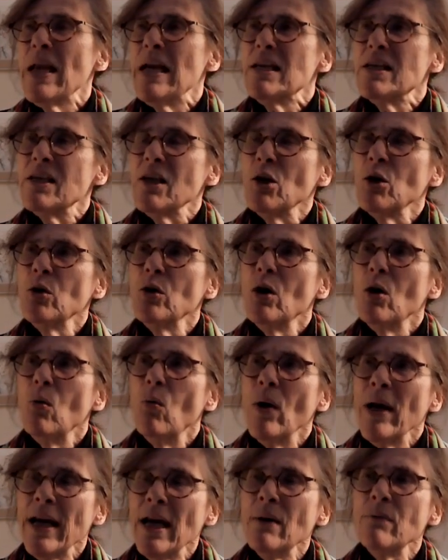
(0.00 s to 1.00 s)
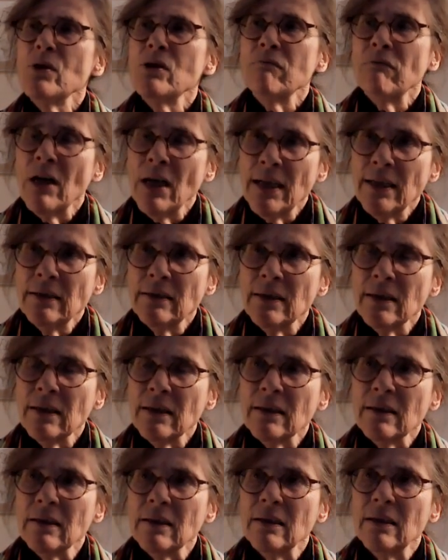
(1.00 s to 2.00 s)
So when I was
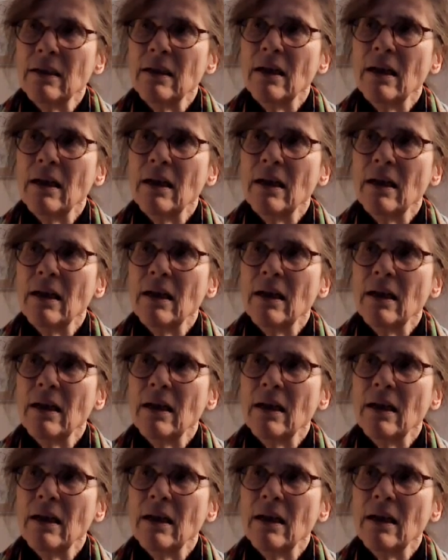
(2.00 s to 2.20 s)
writing,